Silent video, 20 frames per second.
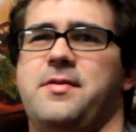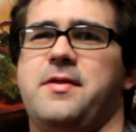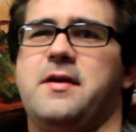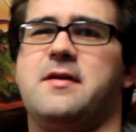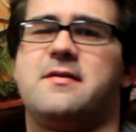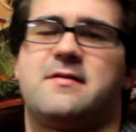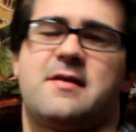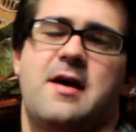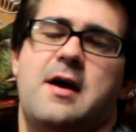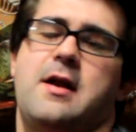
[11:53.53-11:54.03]

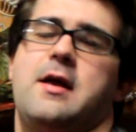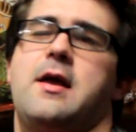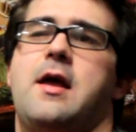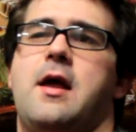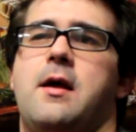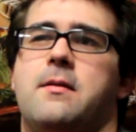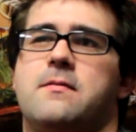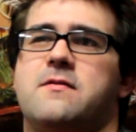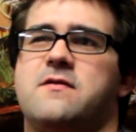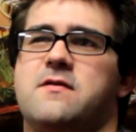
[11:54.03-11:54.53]
these kind of
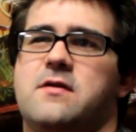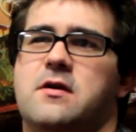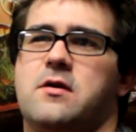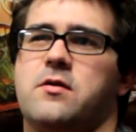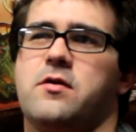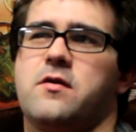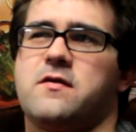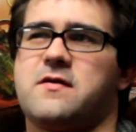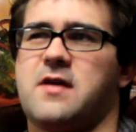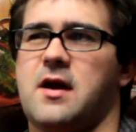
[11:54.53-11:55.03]
games, you know,
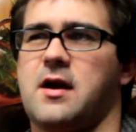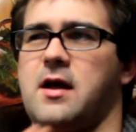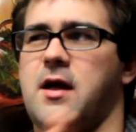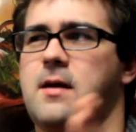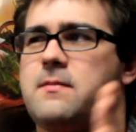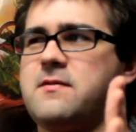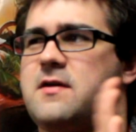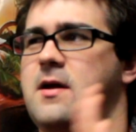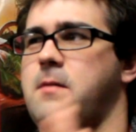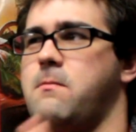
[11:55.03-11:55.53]
those kind of
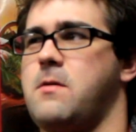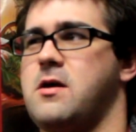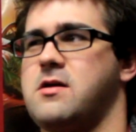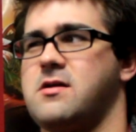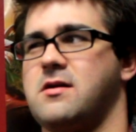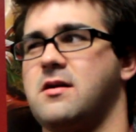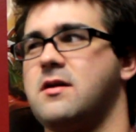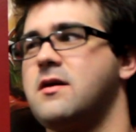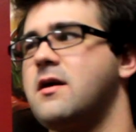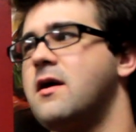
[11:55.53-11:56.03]
games that I
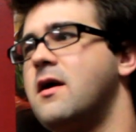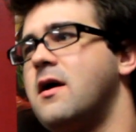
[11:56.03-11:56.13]
mentioned.